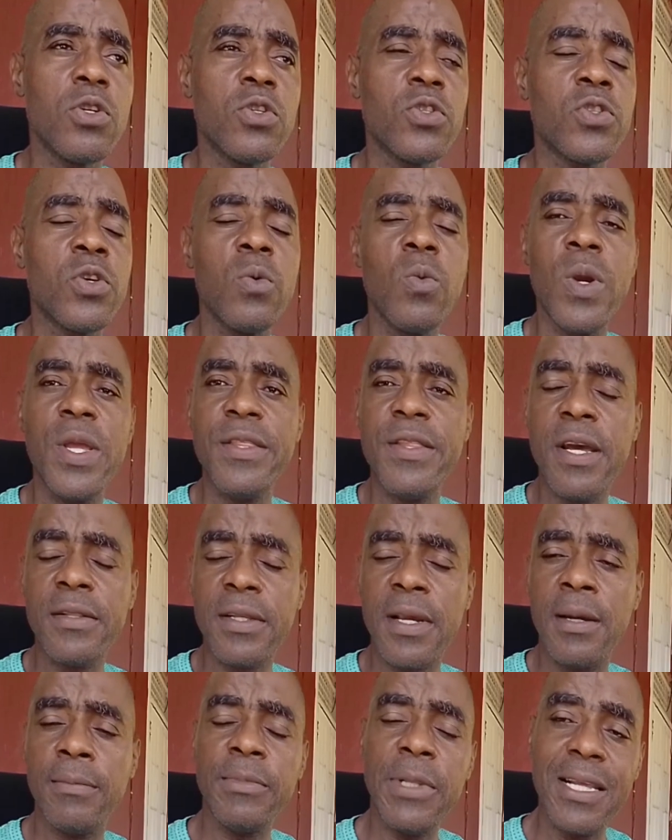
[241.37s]
So when
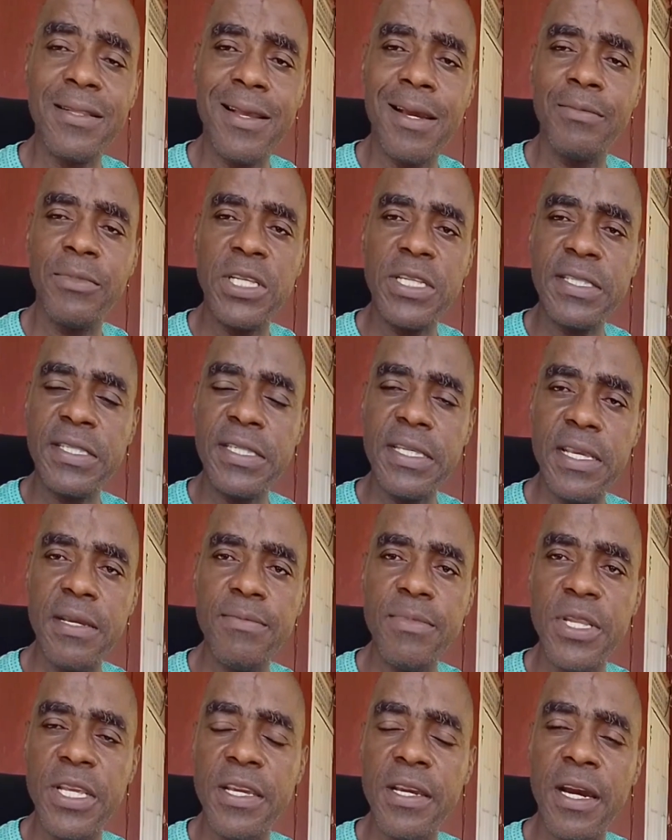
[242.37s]
that happened the
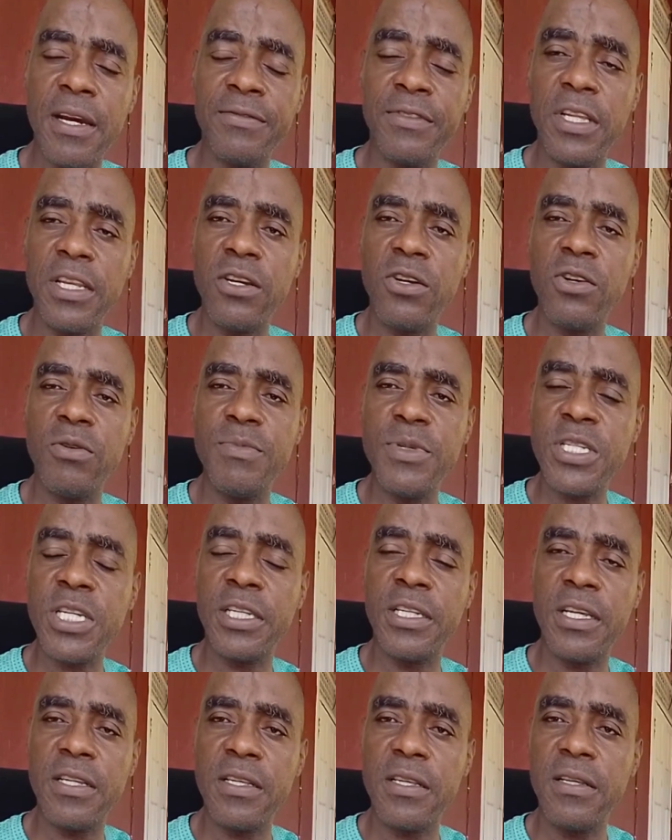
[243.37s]
same day after the
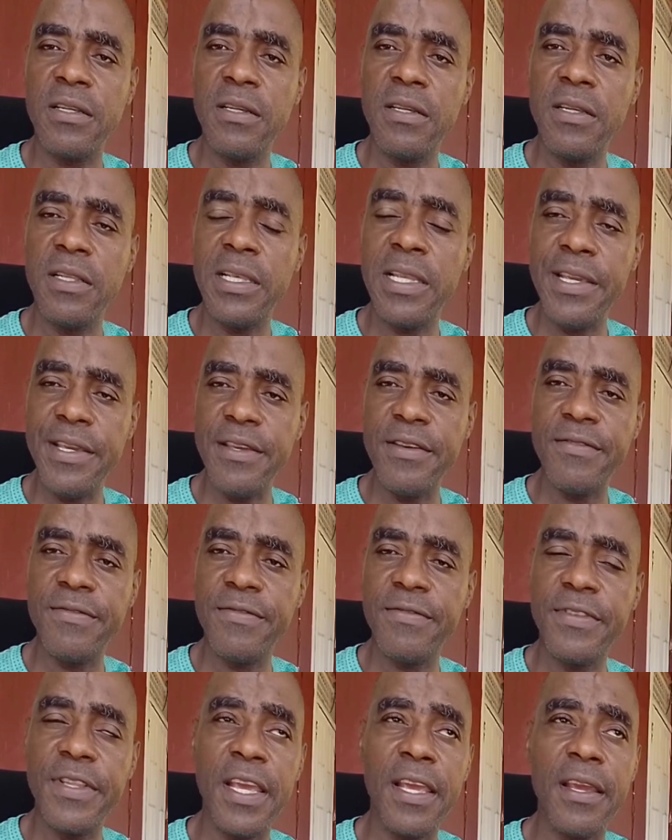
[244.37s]
commissioner leave.
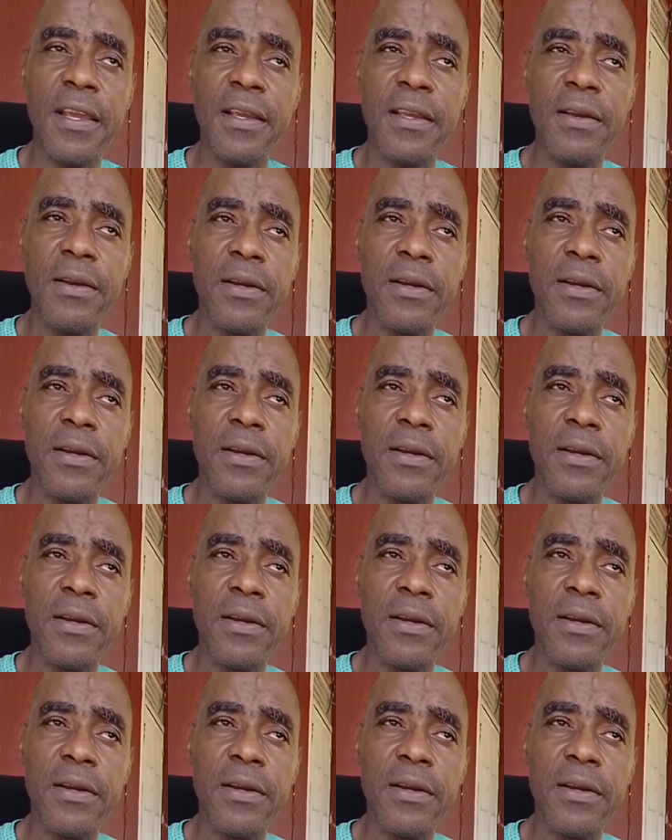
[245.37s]
They